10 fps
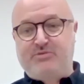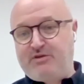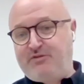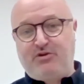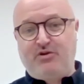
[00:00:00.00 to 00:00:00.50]
So
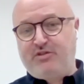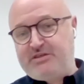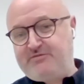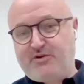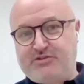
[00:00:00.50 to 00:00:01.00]
if you know that
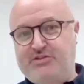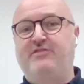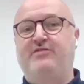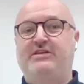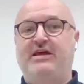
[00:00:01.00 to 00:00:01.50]
you've got
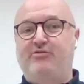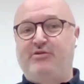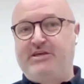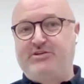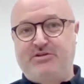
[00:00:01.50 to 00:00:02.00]
server
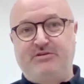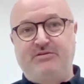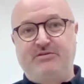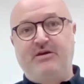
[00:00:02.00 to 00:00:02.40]
degradation,